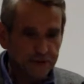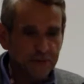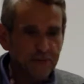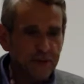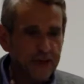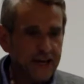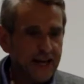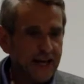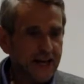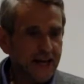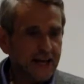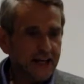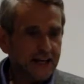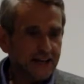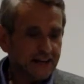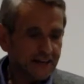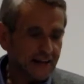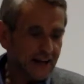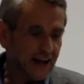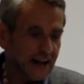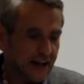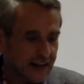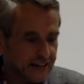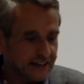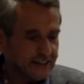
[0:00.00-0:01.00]
to be here
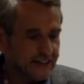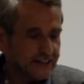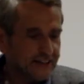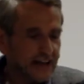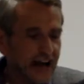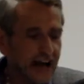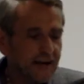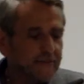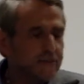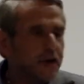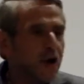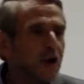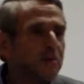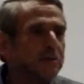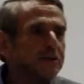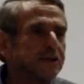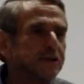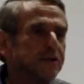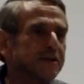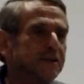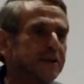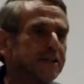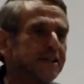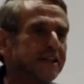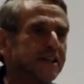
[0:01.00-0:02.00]
and to have the
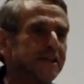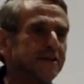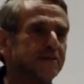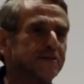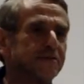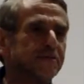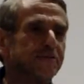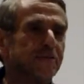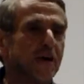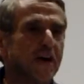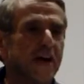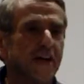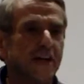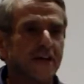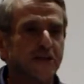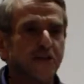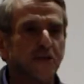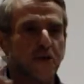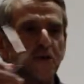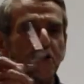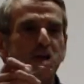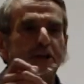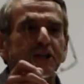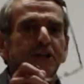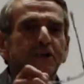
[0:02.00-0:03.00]
opportunity of uh,
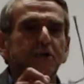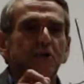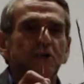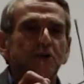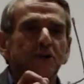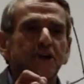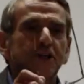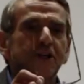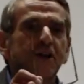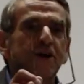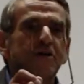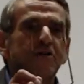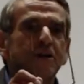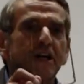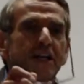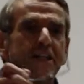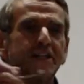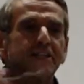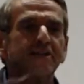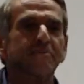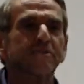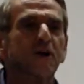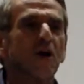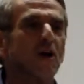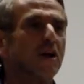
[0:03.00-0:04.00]
talking to you all. Not only
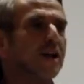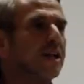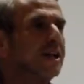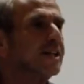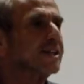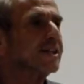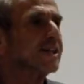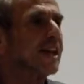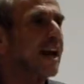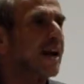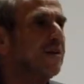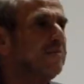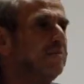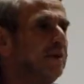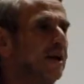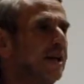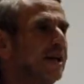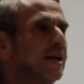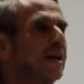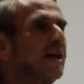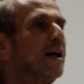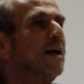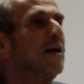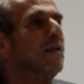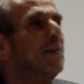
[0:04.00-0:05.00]
some colleagues that I've
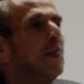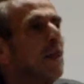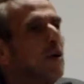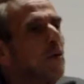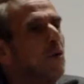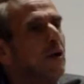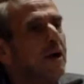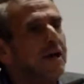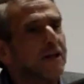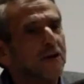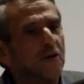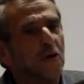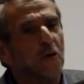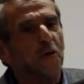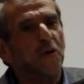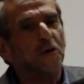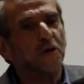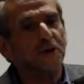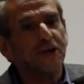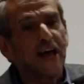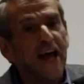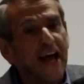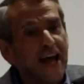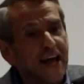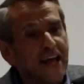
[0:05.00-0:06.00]
been with
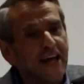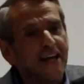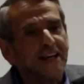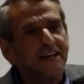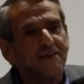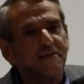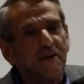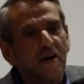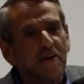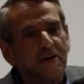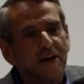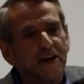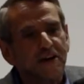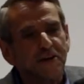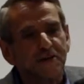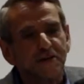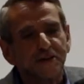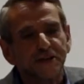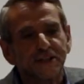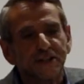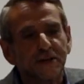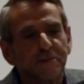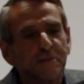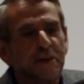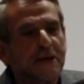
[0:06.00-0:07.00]
all day in a very
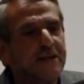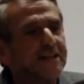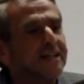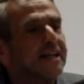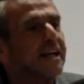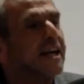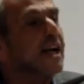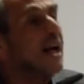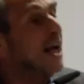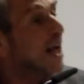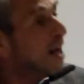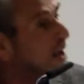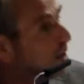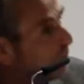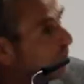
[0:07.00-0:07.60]
interesting meeting,